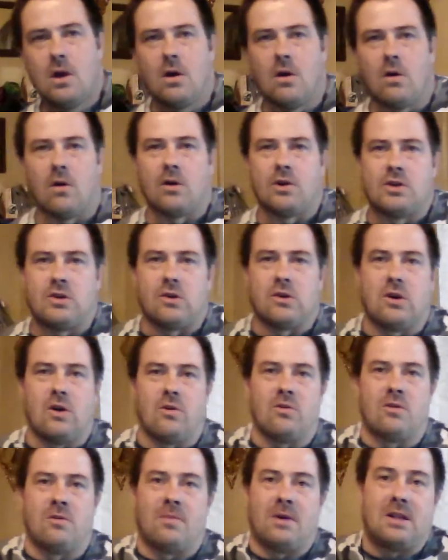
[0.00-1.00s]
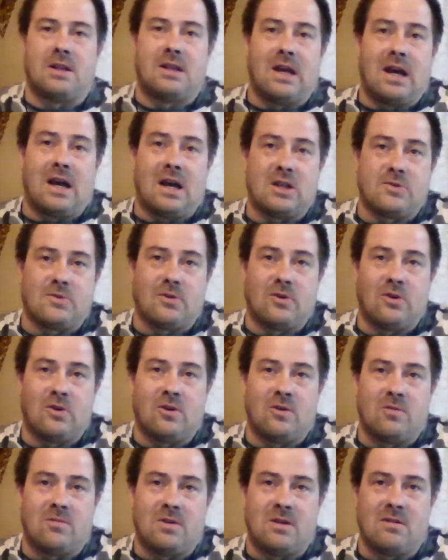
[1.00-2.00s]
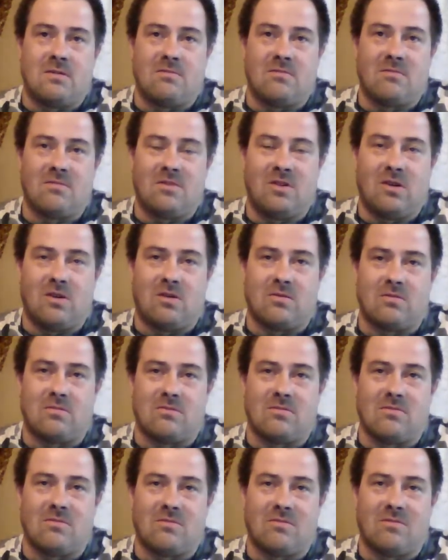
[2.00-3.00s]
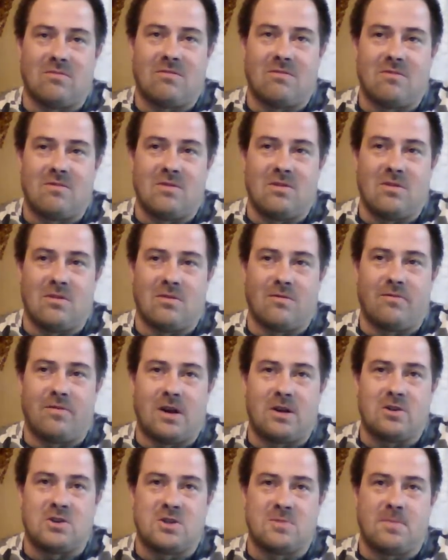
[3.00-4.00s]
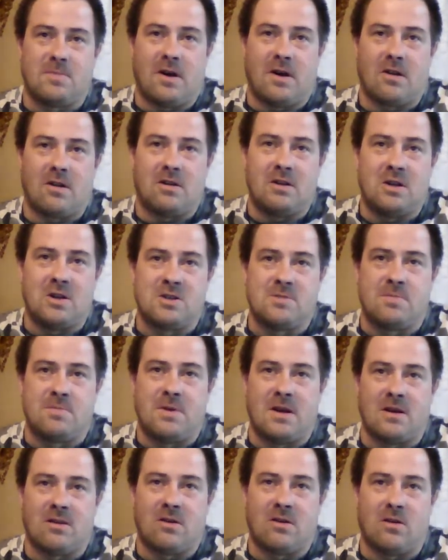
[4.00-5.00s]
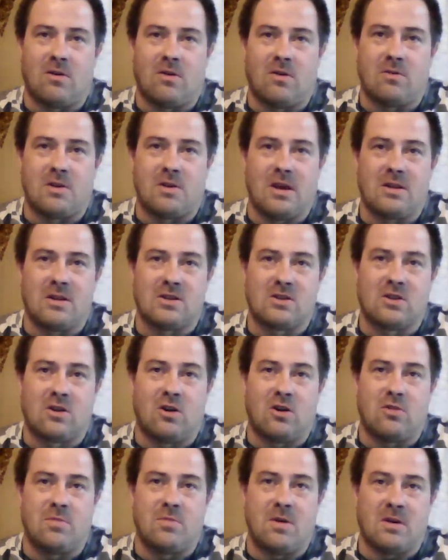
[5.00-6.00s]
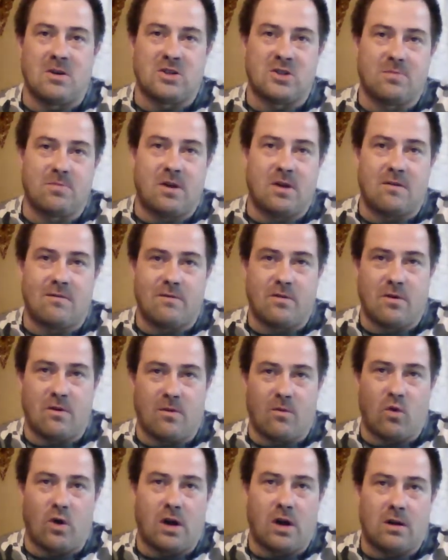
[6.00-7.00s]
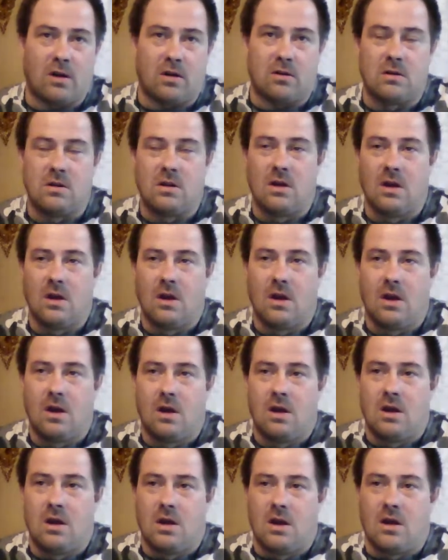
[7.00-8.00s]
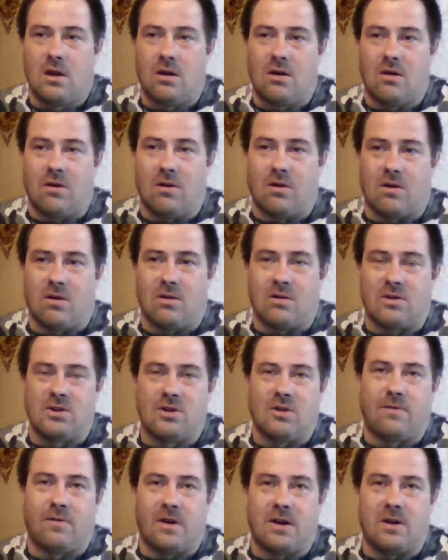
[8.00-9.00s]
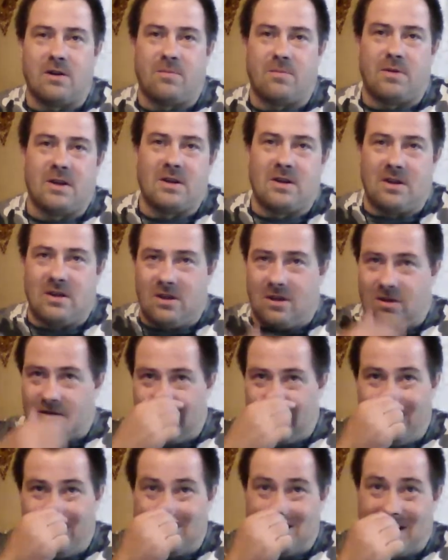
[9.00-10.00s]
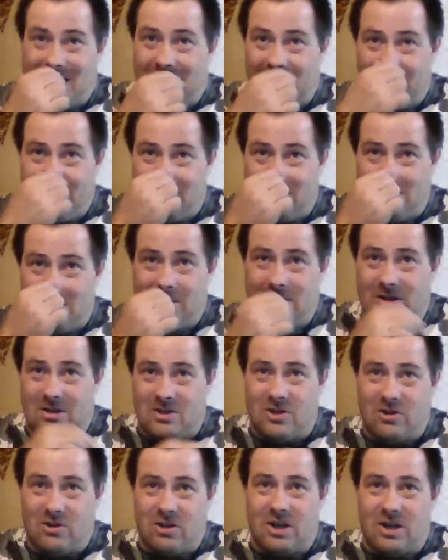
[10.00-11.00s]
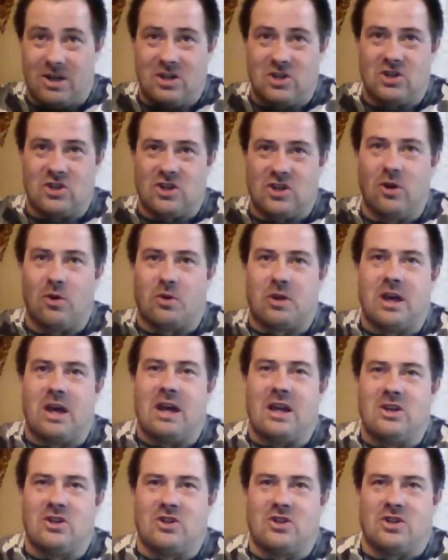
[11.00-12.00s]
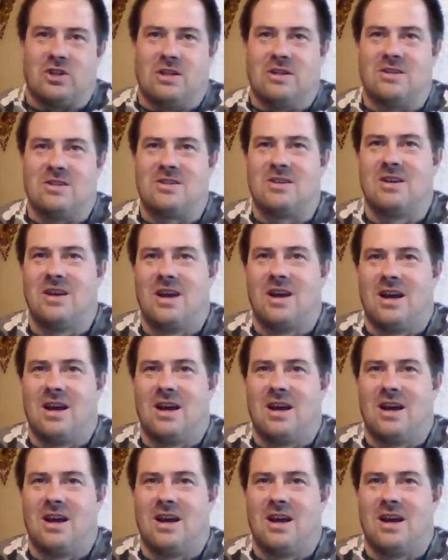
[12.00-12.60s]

Or she'll go into my dad's room and find a spot on his bed and go, okay, this is going to be my spot for a while. Or she'll find a place, it's like she changes locations.